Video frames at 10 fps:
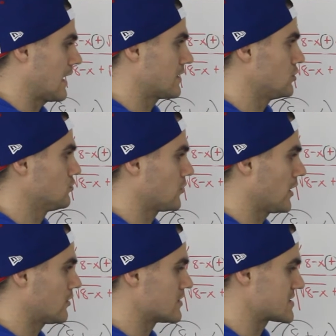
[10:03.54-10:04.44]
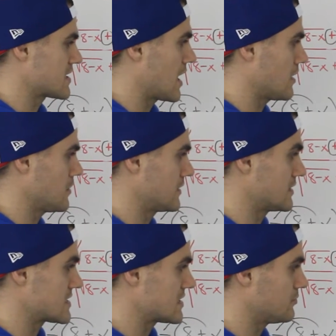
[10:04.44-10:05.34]
that numerator the same and
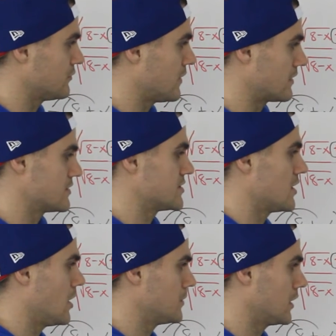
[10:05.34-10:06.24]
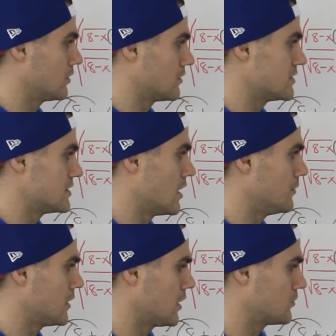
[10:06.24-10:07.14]
then simplifying the denominator, the
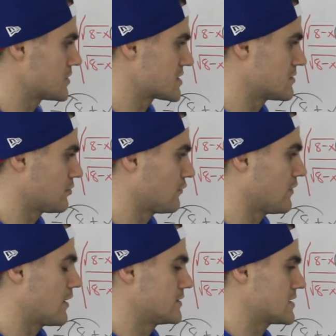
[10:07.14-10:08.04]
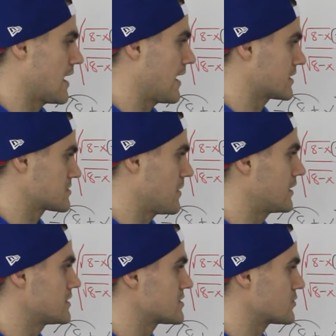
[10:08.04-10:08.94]
denominator would simplify into x
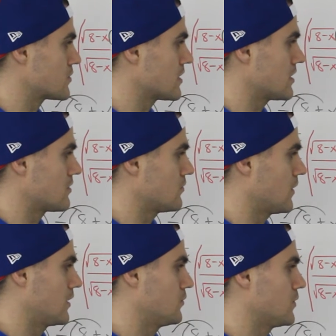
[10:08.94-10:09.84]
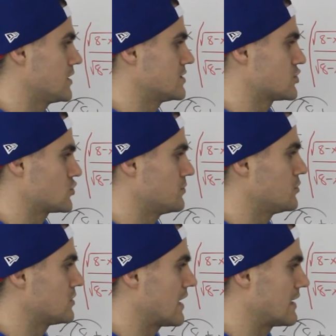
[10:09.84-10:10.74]
minus 3 when we
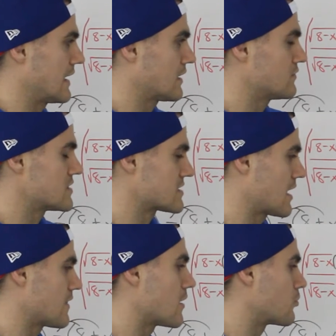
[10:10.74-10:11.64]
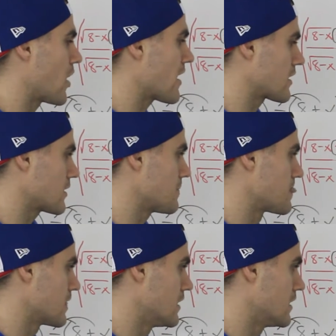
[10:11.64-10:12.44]
distribute that negative inside that bracket.